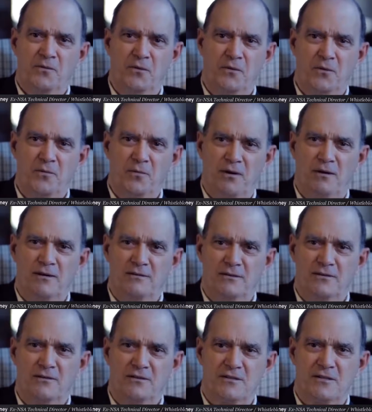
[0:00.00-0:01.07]
to
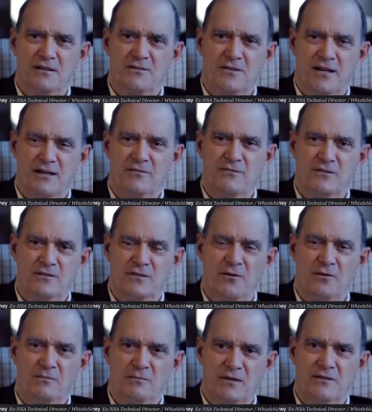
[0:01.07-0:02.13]
discuss any of the
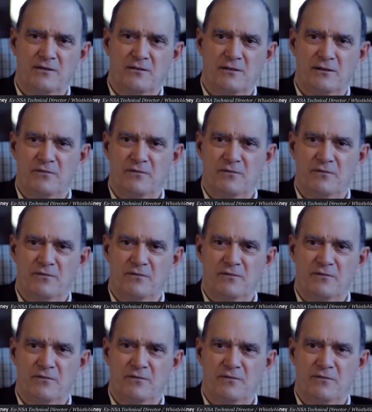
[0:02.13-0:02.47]
Snowden material.